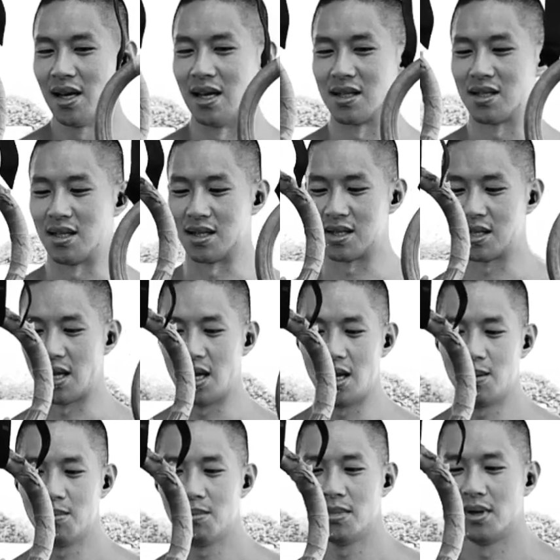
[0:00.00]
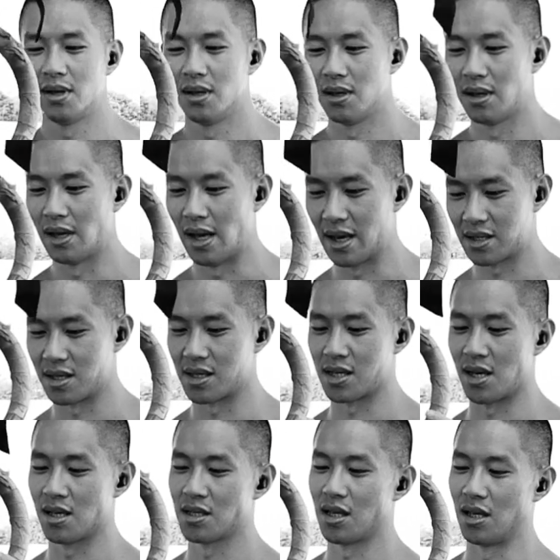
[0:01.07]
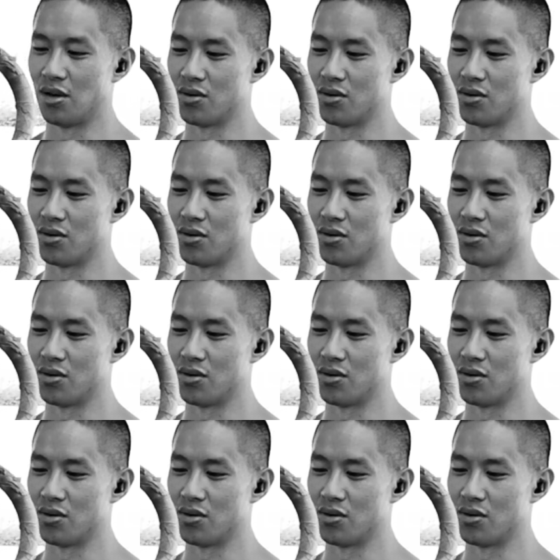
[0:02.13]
It's the same exercise that